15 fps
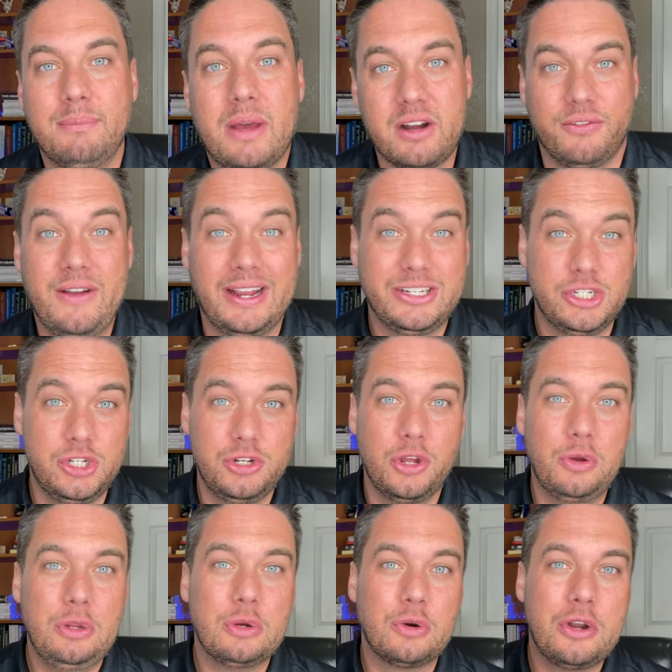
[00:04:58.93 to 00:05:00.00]
Matter of fact, did you
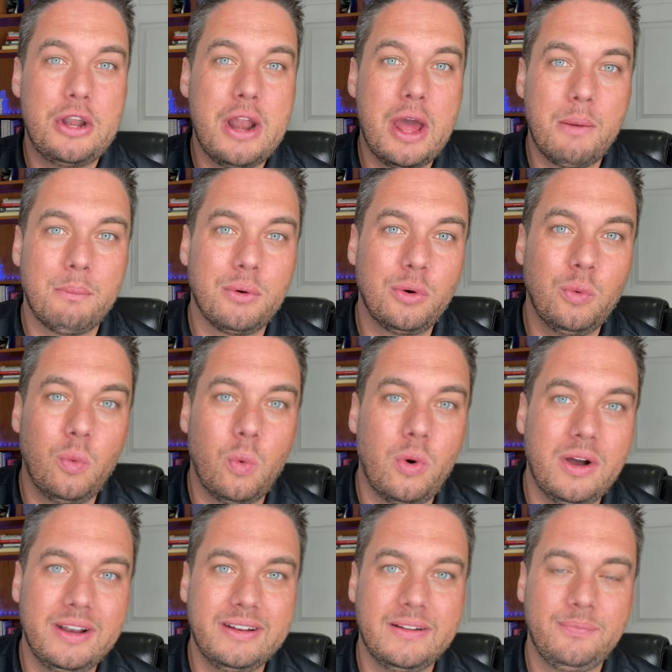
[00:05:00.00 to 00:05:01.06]
know your number
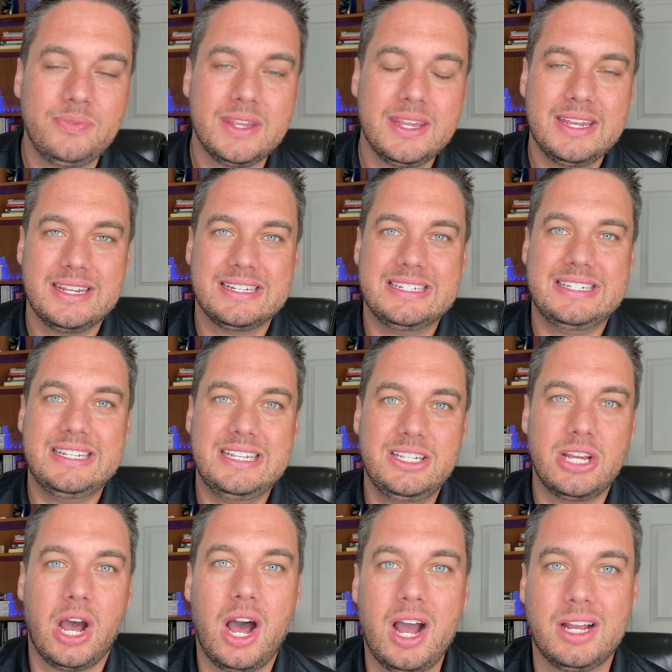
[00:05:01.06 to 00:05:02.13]
one
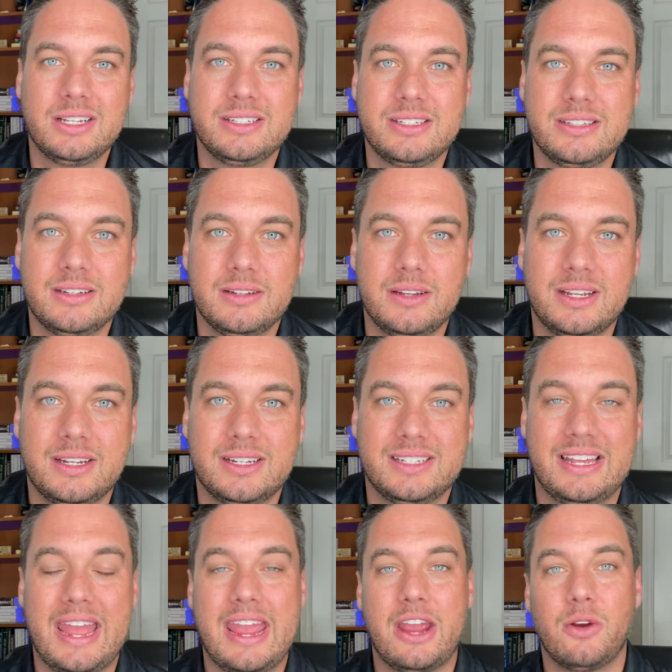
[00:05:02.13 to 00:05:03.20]
detox uh,
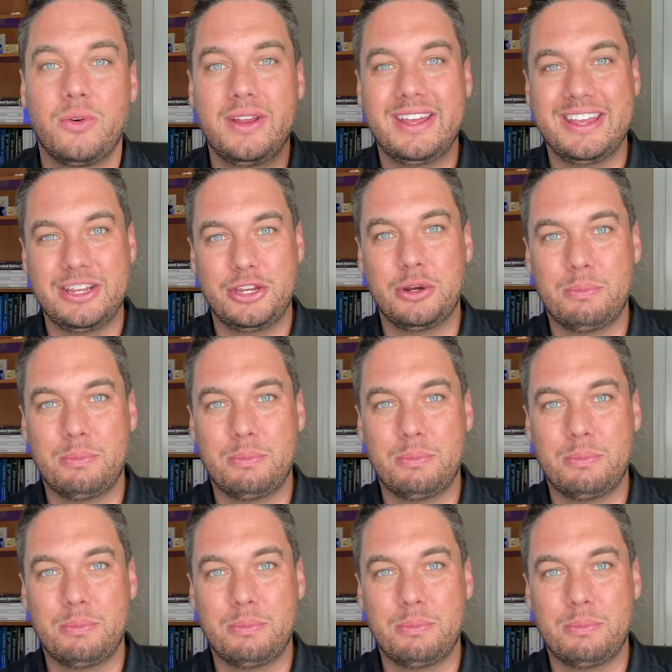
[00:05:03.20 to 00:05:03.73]
area in your